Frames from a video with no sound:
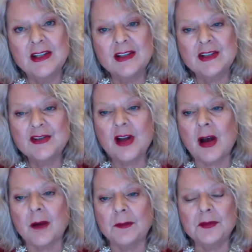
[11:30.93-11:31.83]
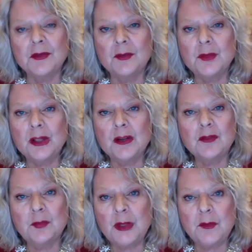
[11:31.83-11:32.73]
stopped because
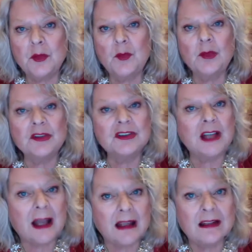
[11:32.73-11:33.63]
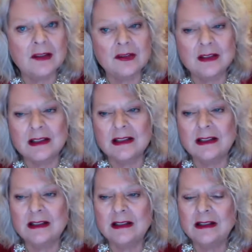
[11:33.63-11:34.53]
people were tired
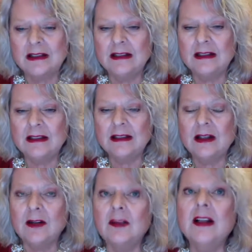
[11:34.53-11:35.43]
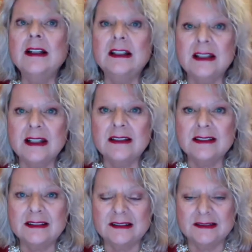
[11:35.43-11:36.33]
of
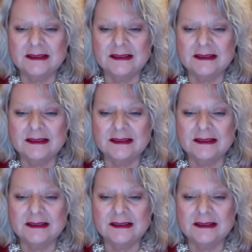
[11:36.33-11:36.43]
ugliness.